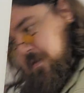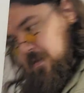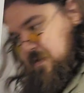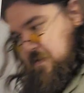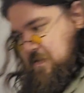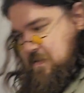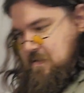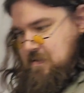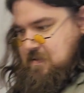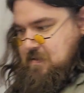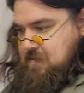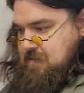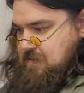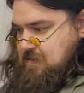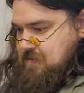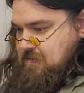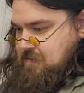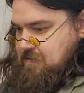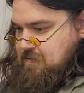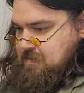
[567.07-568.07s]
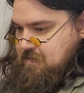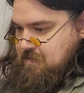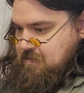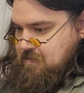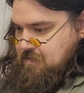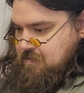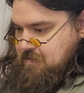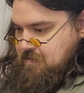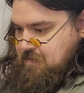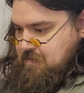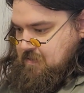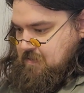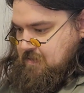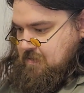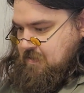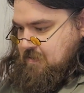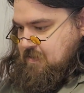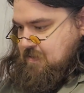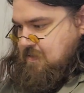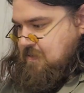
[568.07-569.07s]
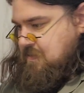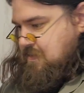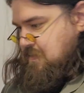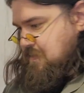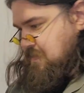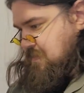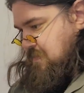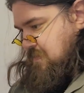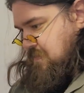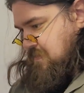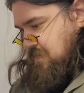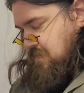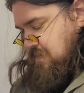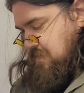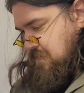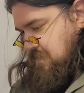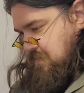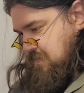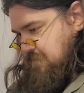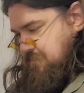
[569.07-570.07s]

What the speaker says: (silence)